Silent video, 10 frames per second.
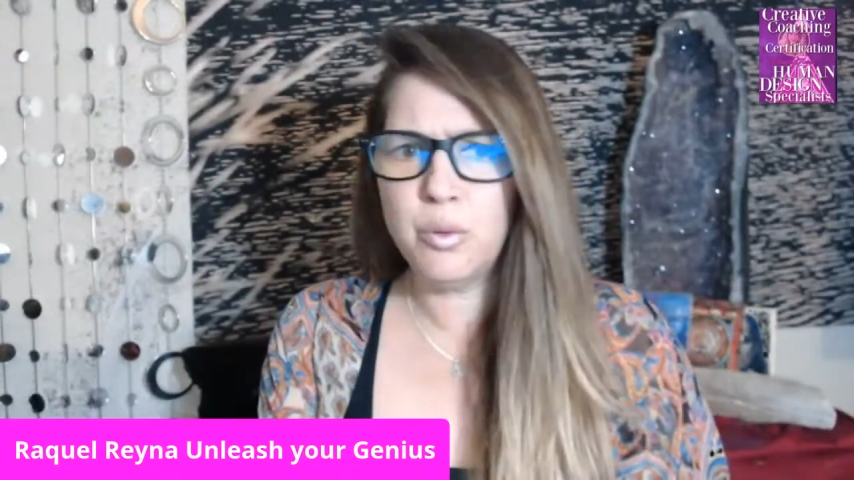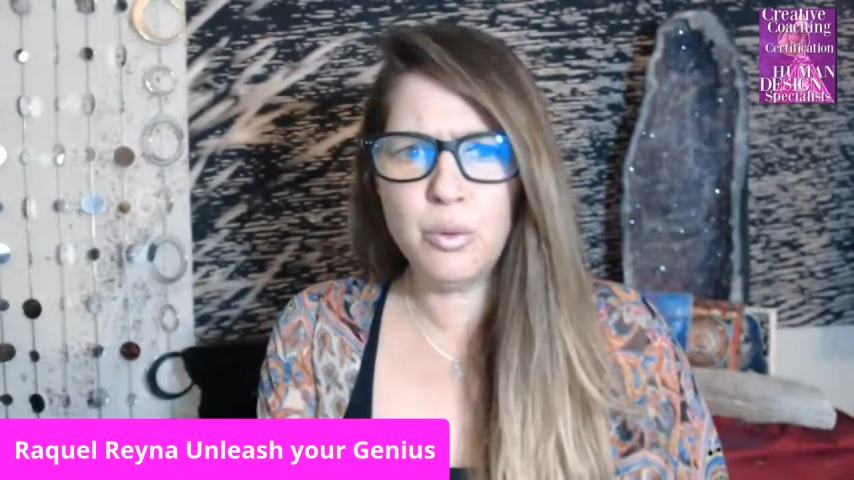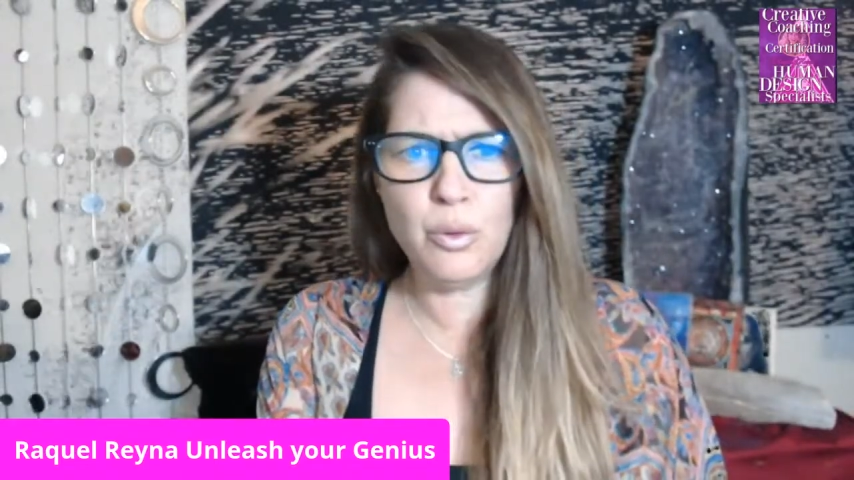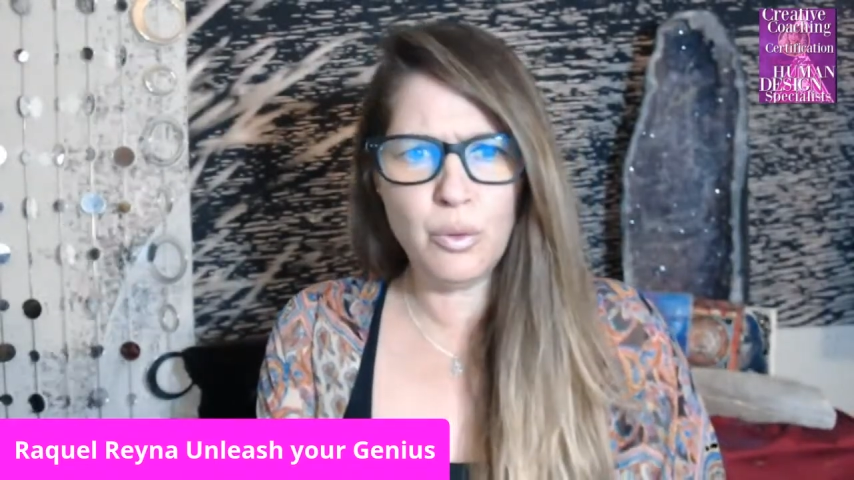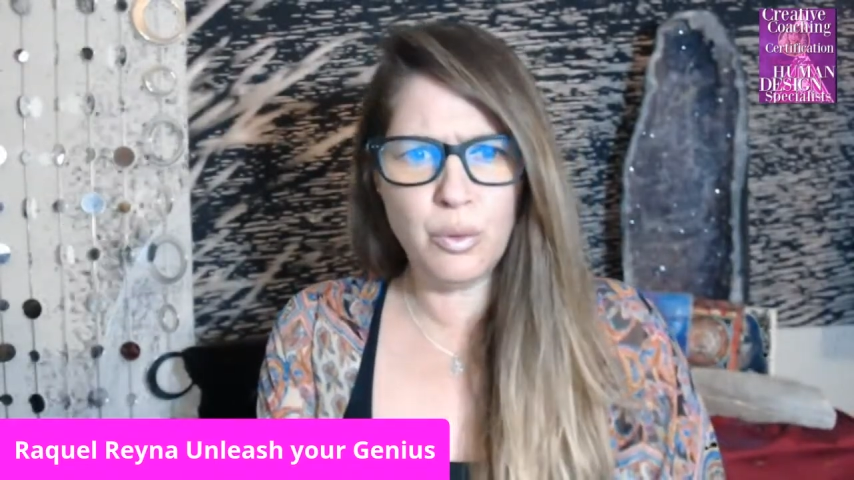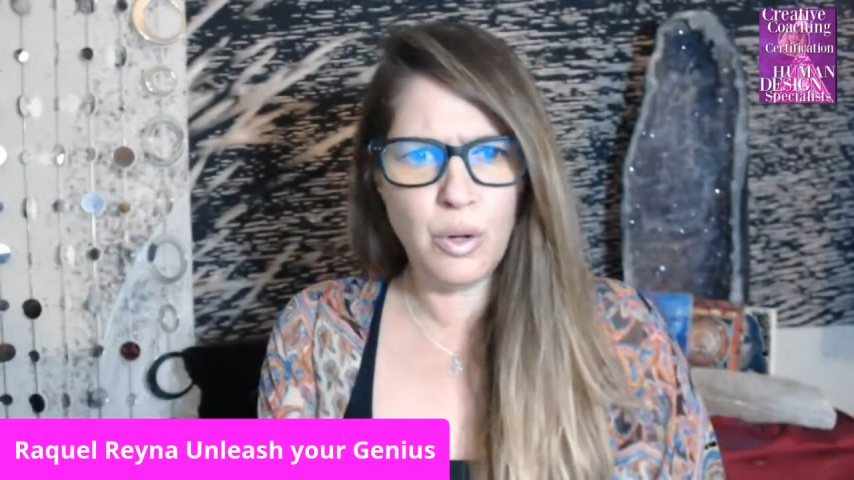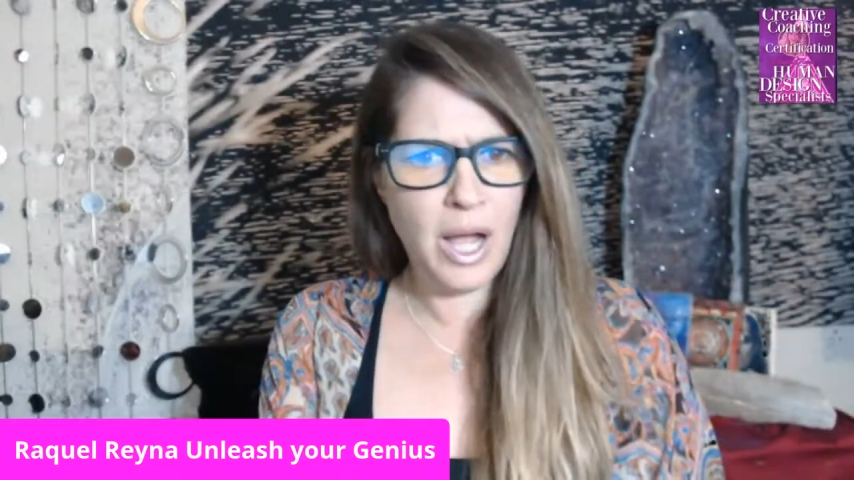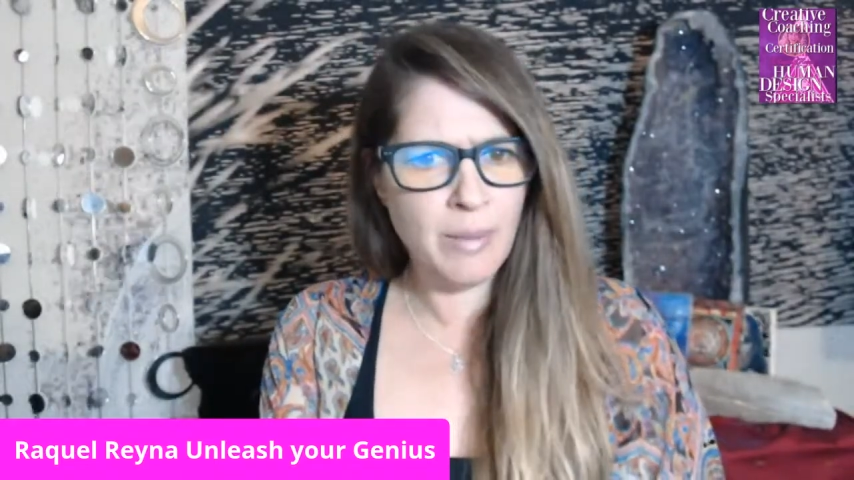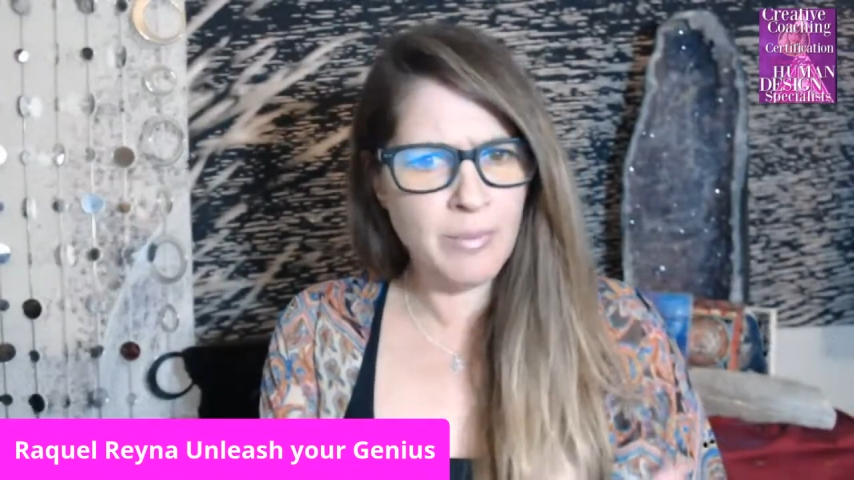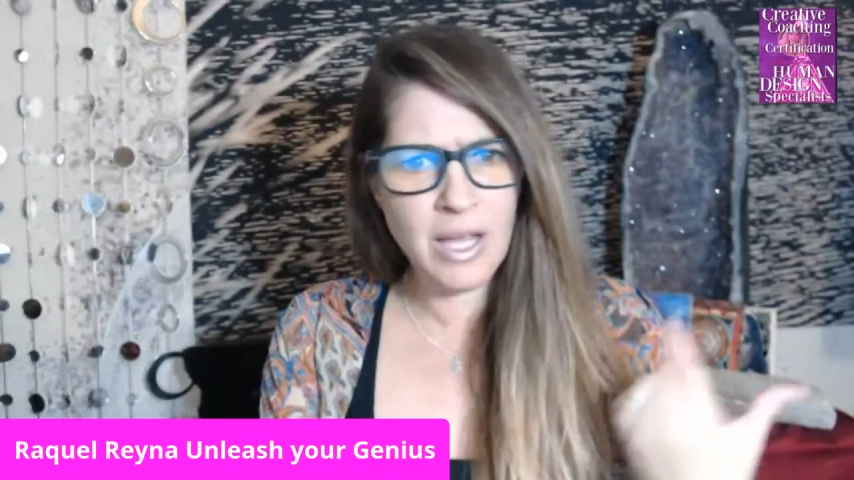whew,
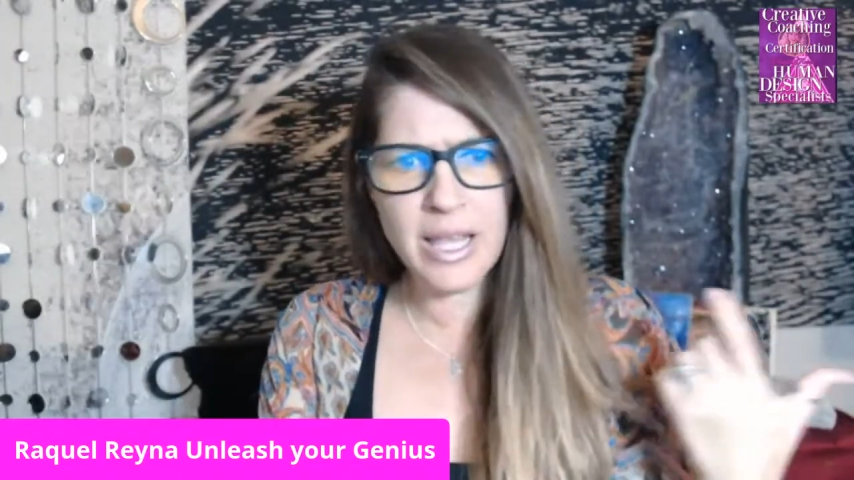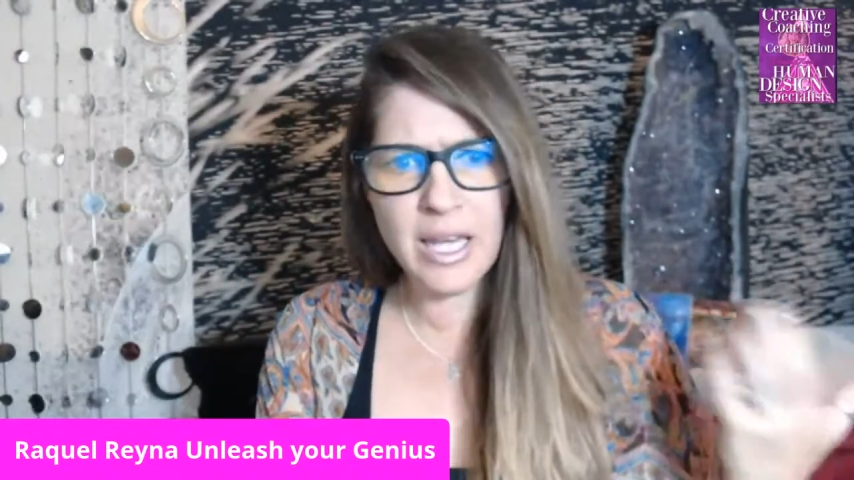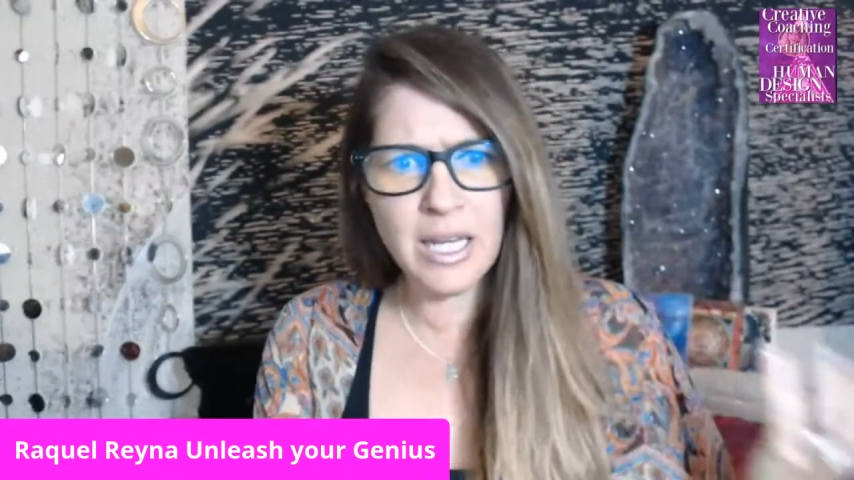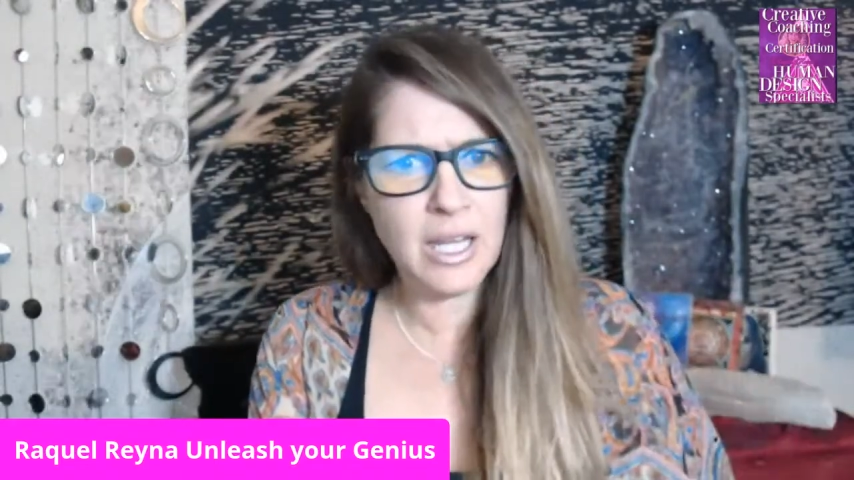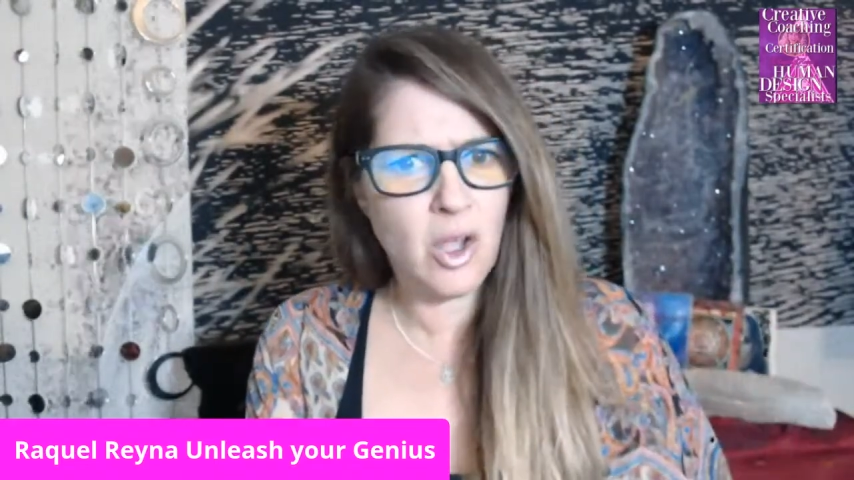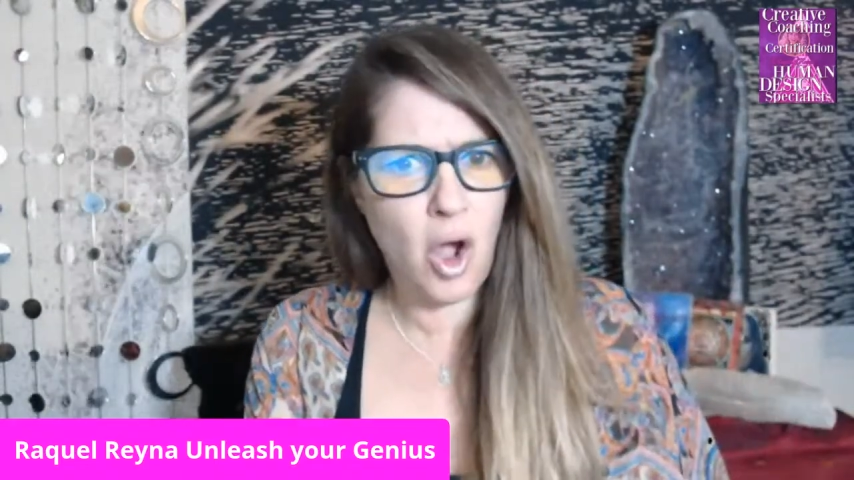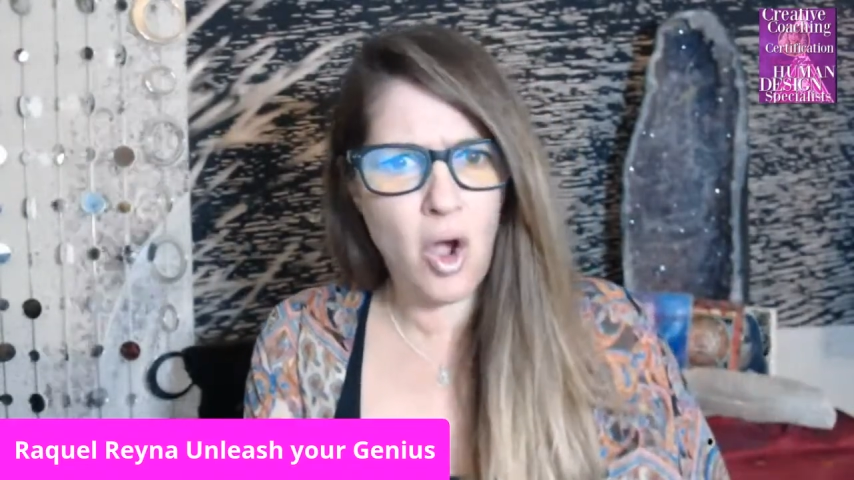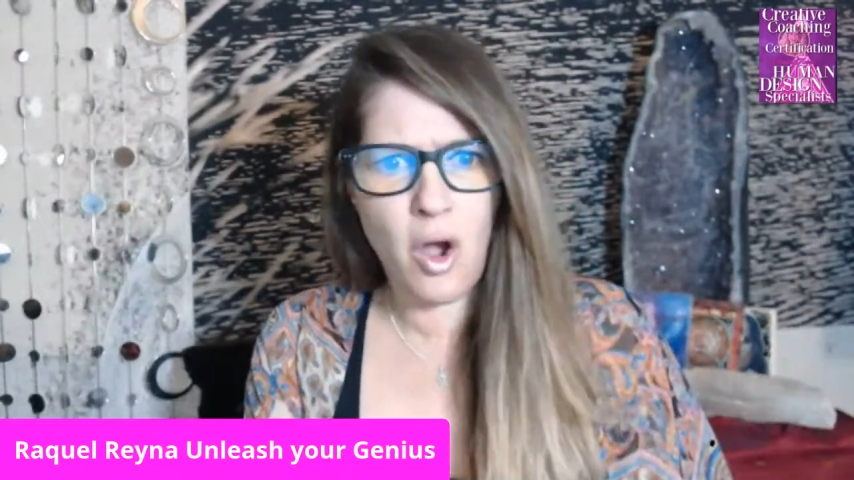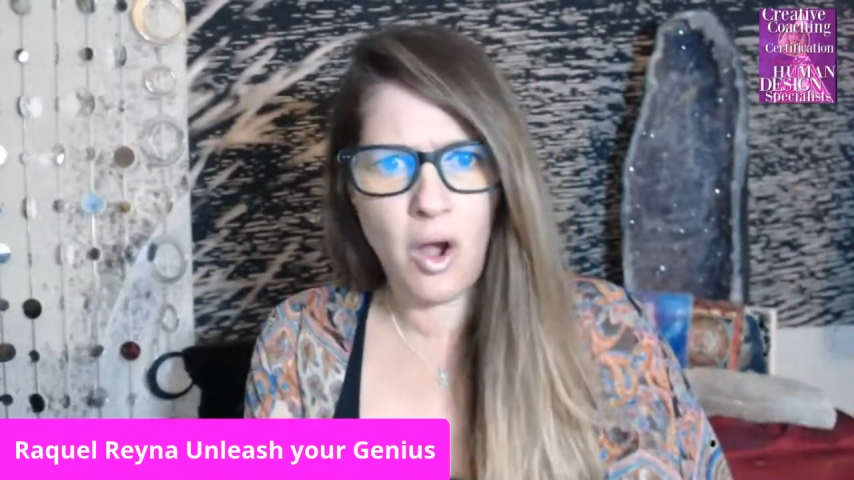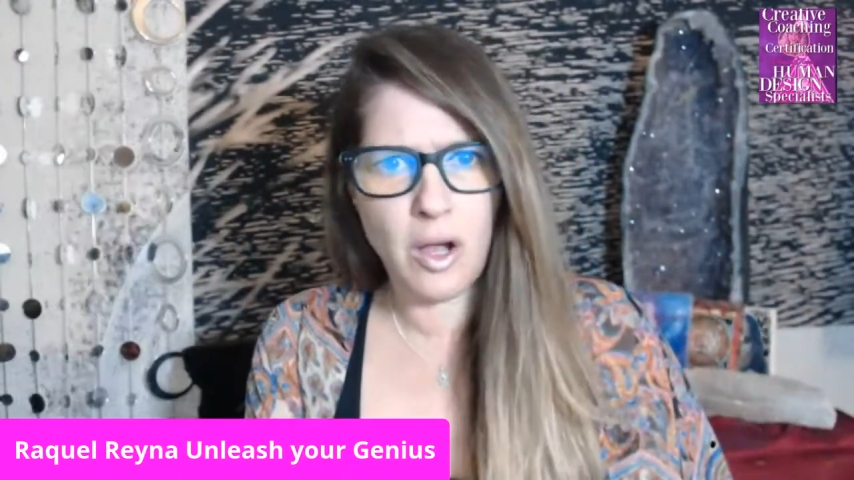I'm not getting a
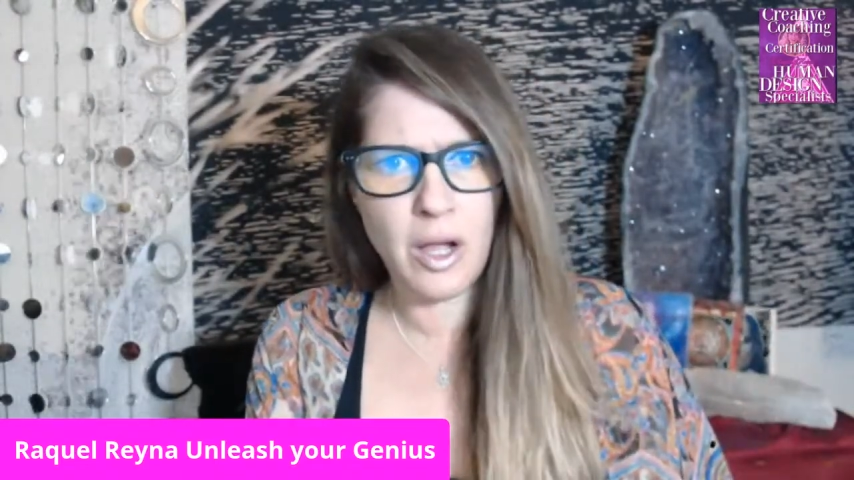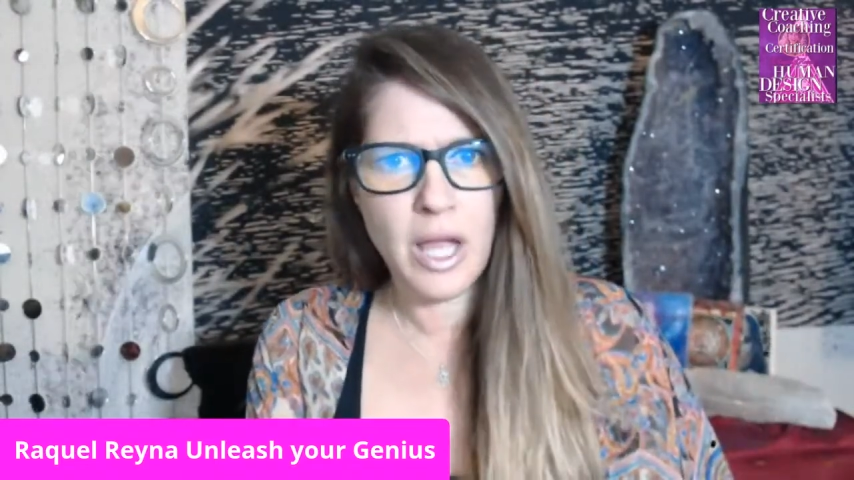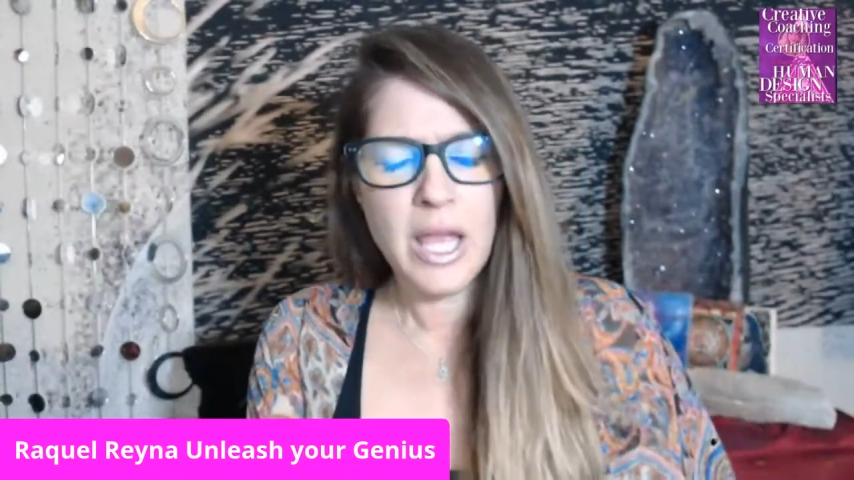gong.